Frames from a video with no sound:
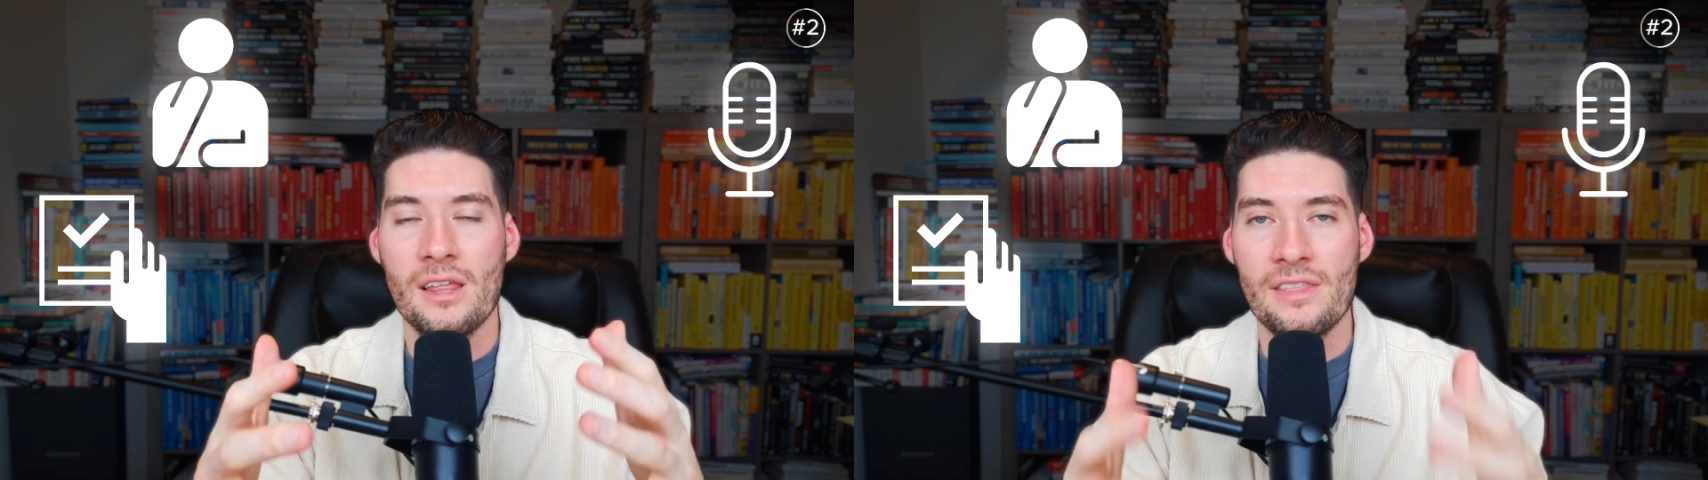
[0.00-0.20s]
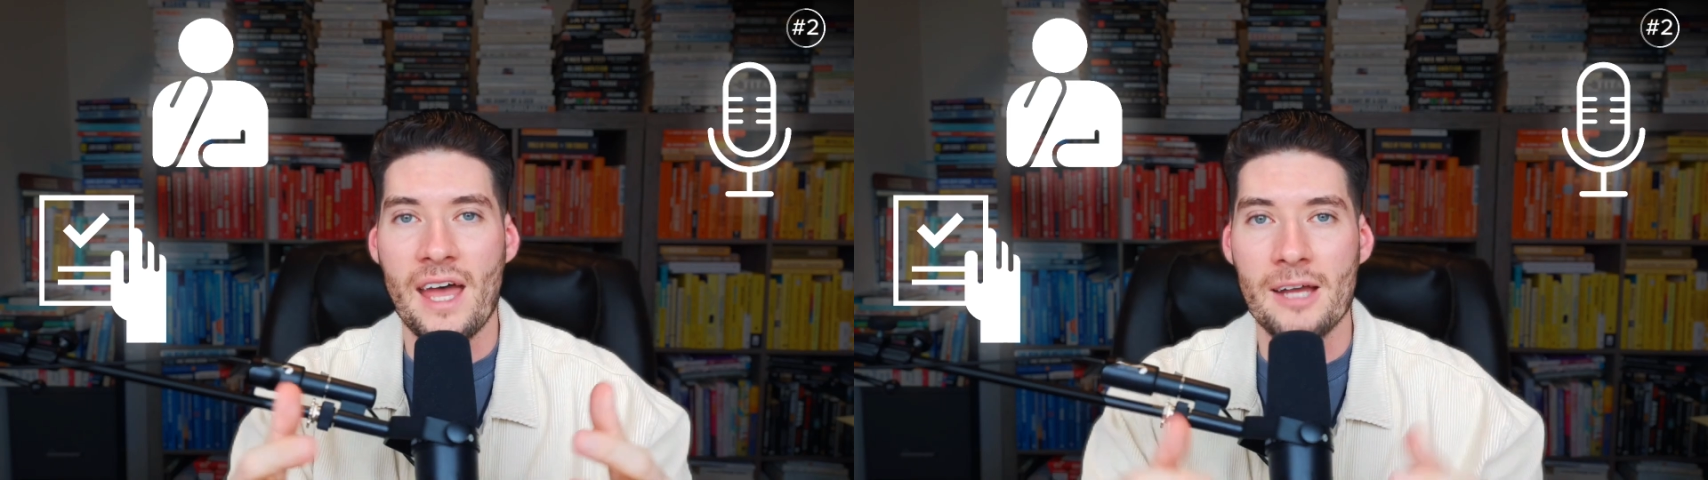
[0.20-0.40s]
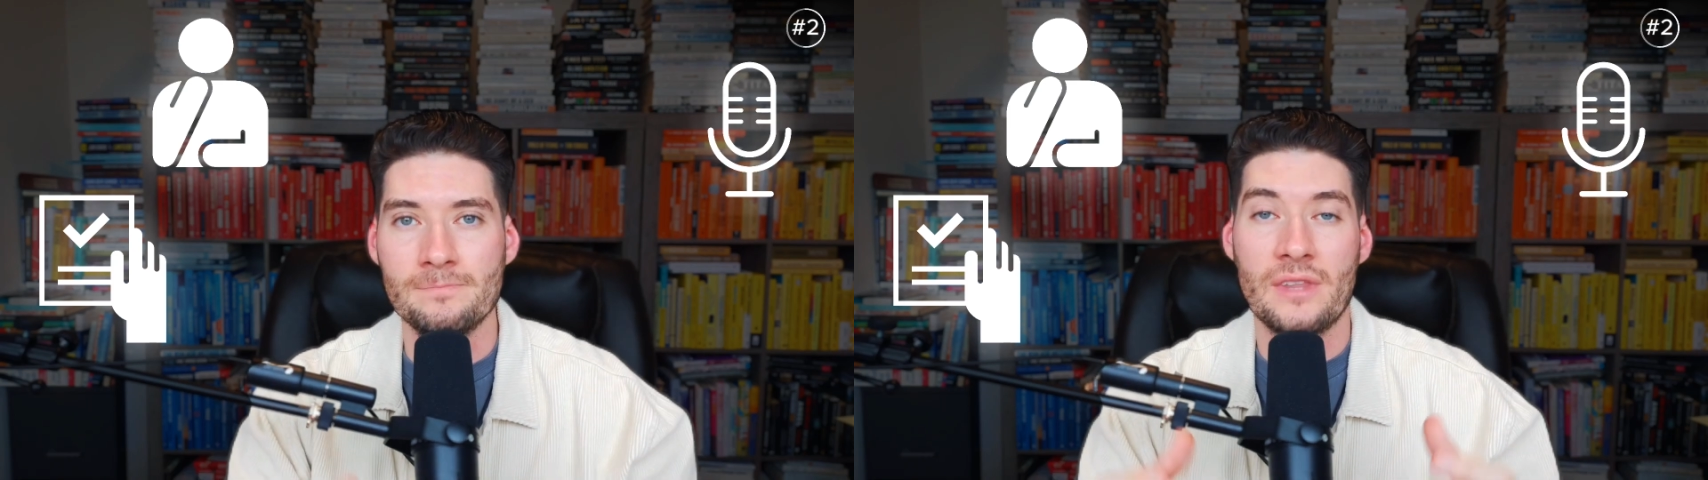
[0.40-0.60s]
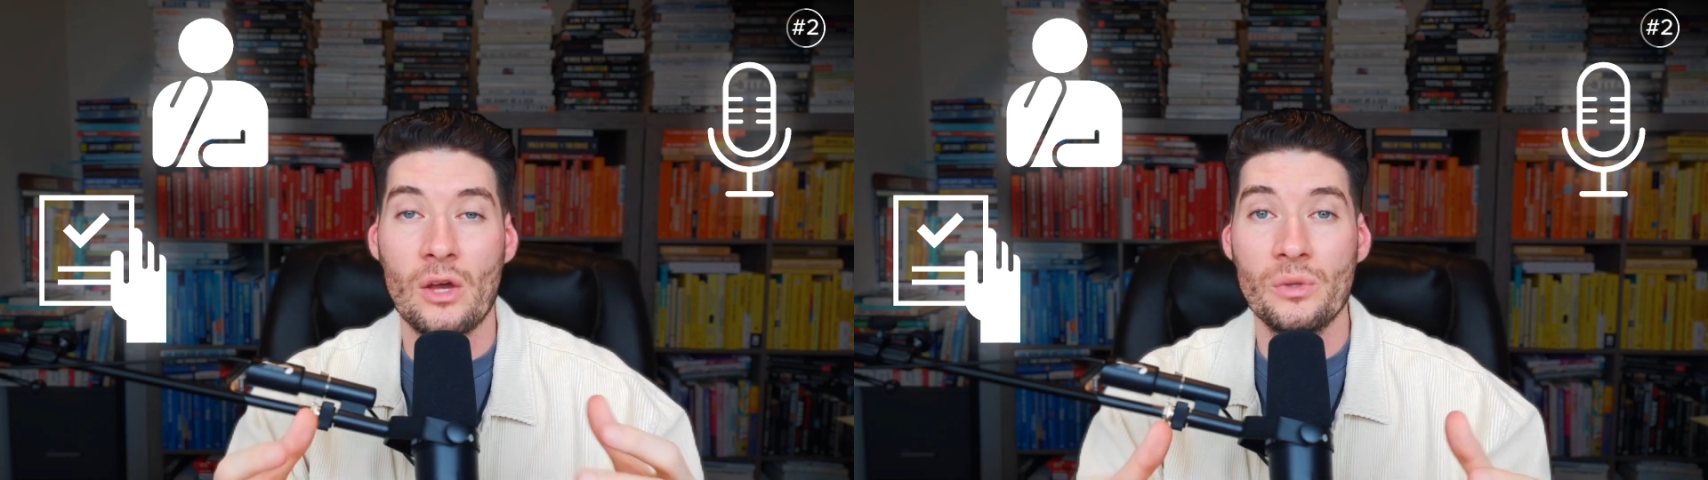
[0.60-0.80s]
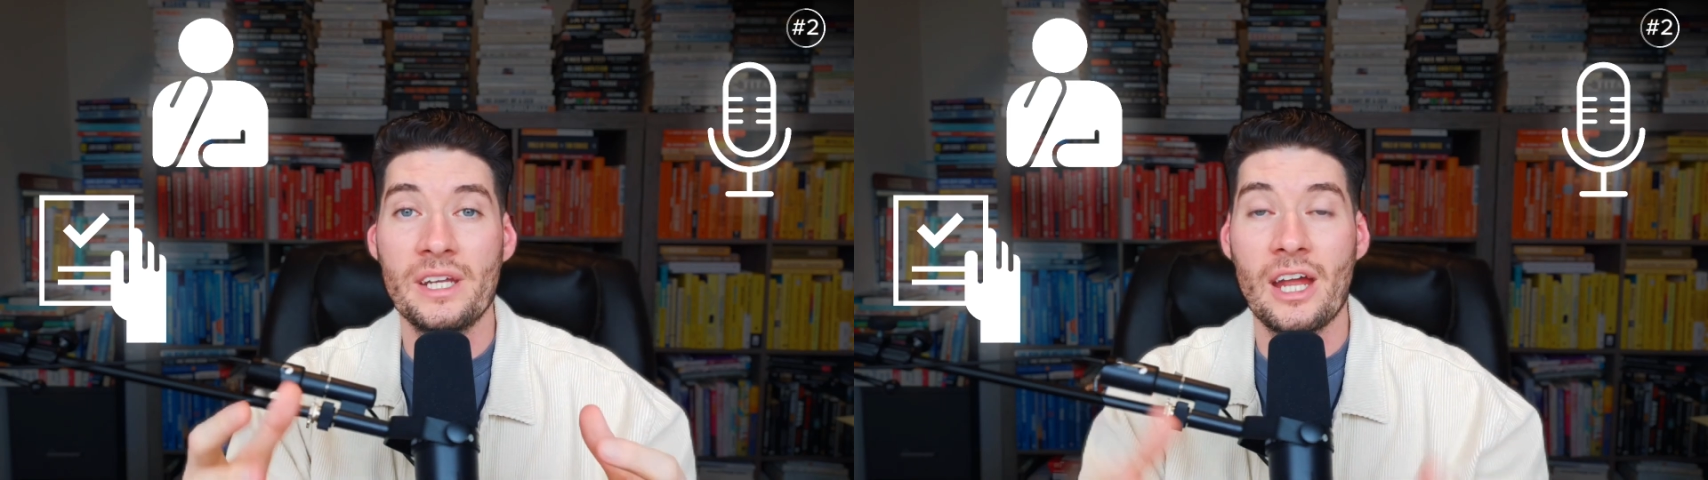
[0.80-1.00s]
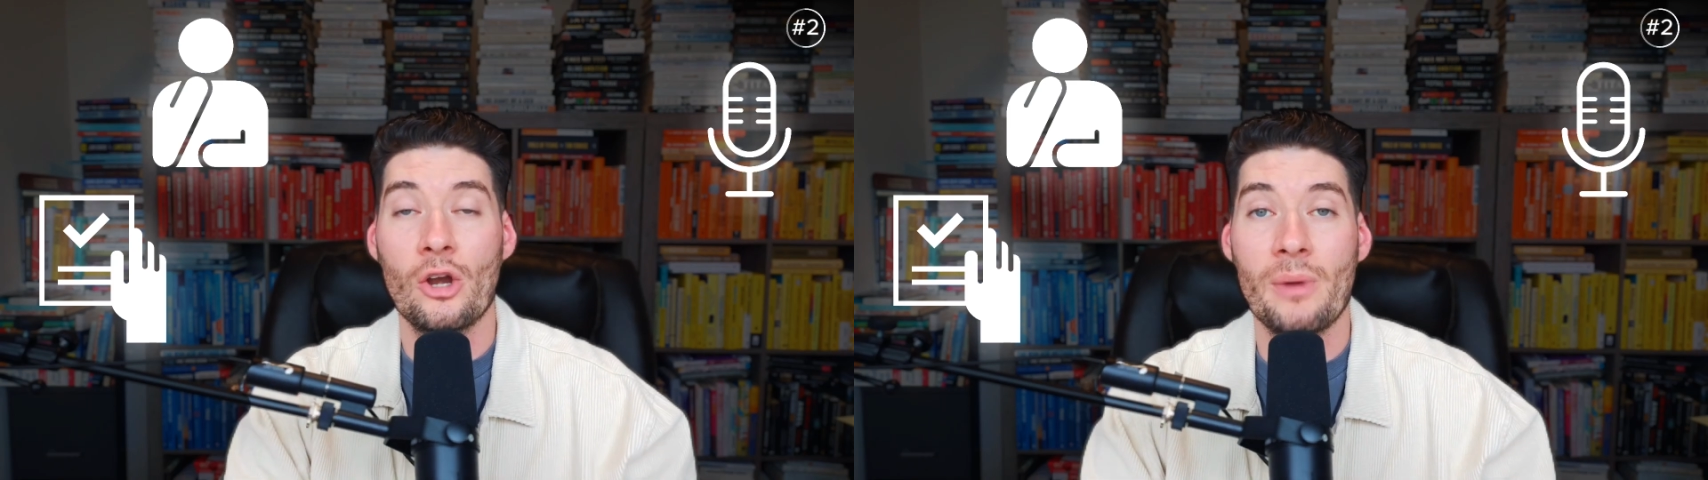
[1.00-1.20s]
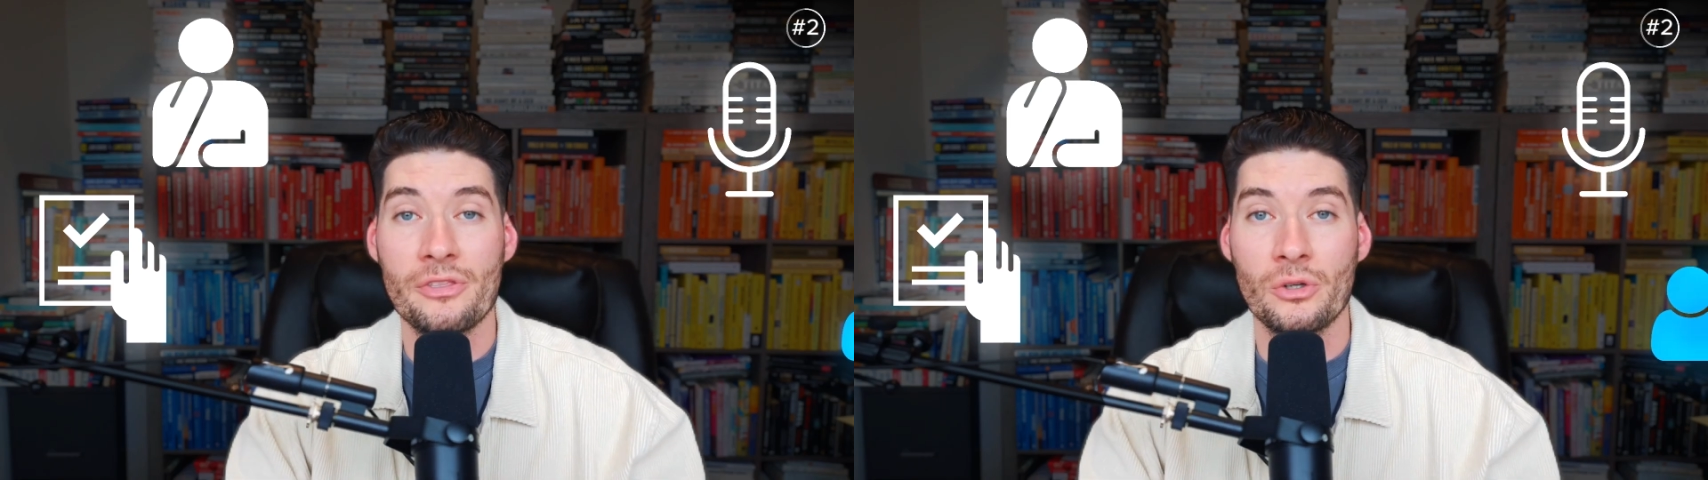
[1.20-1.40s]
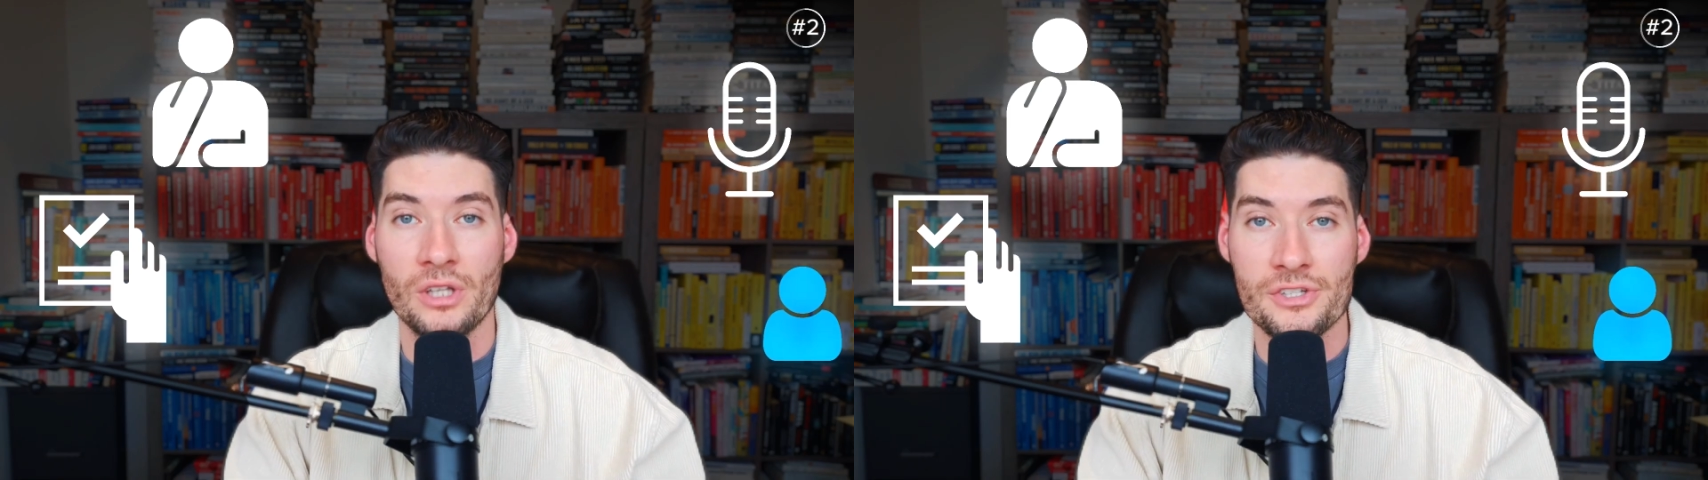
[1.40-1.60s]
that they only care about
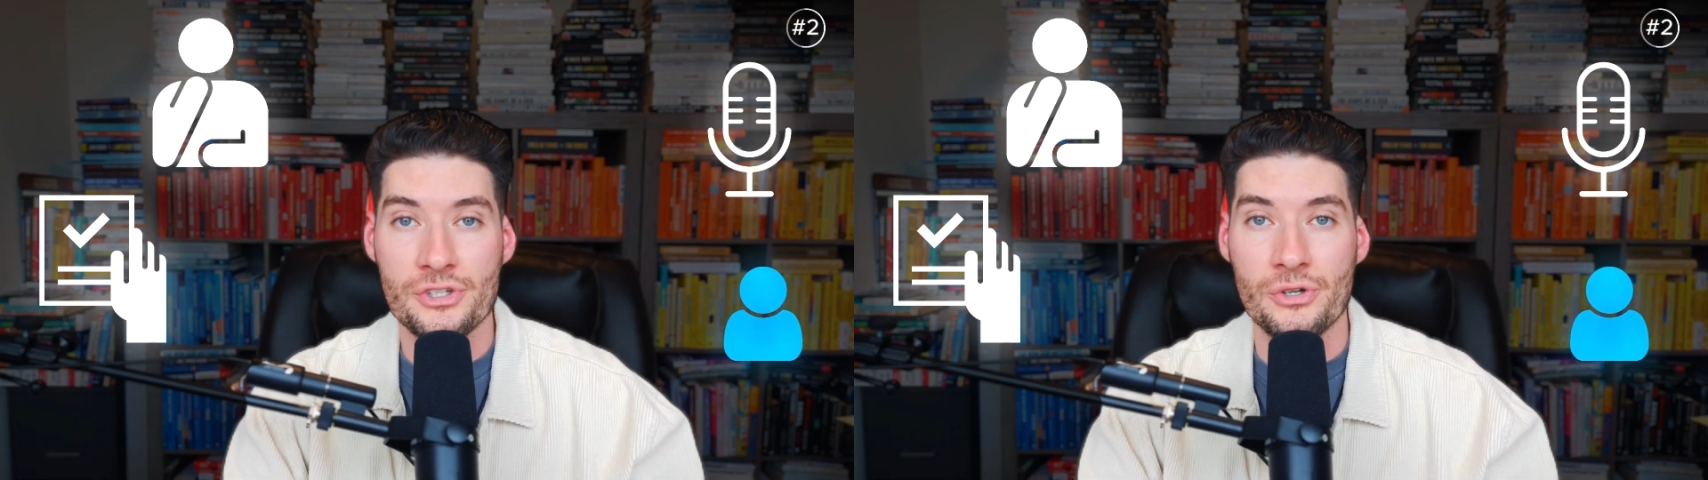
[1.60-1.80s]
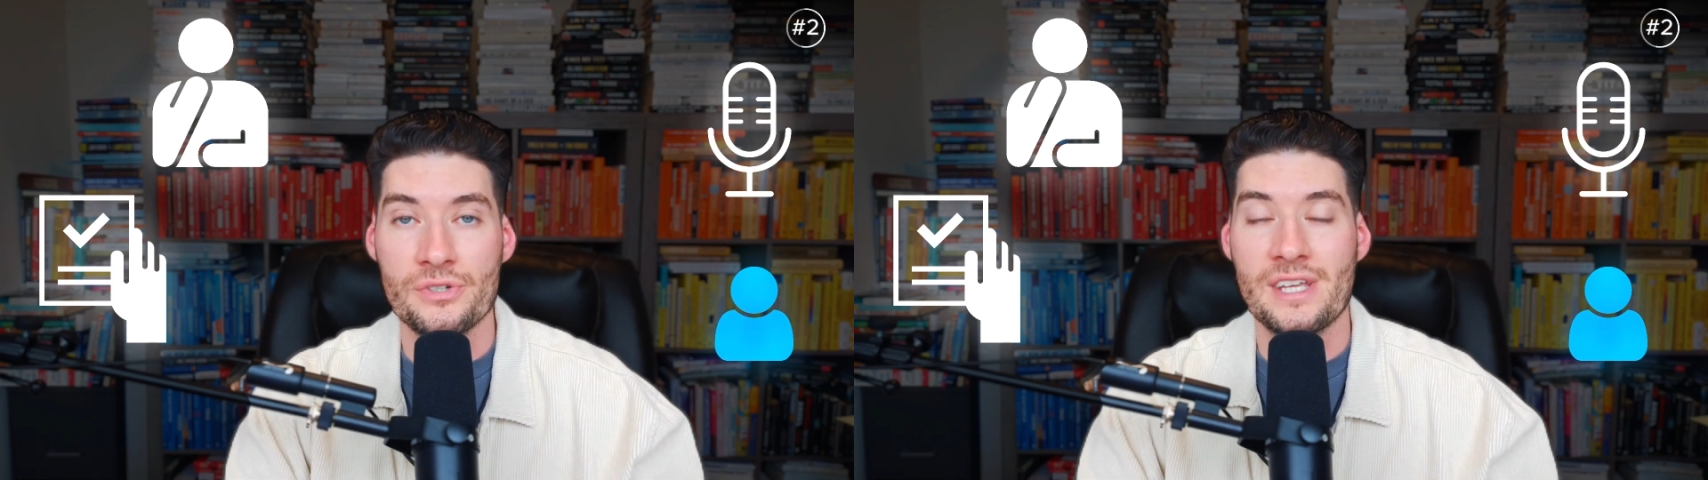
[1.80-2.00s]
their listeners,